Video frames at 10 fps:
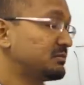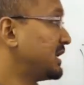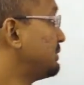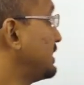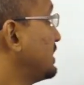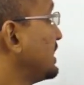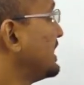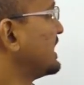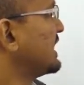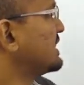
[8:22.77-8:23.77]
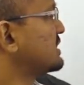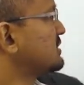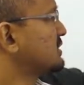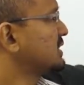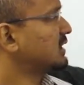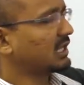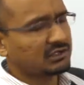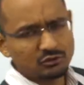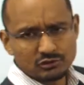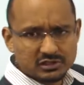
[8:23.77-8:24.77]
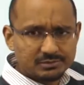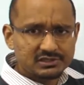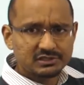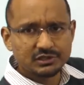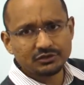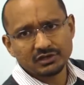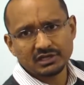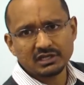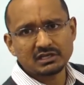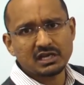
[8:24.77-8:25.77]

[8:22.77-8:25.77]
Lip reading: Maybe it's used to be security,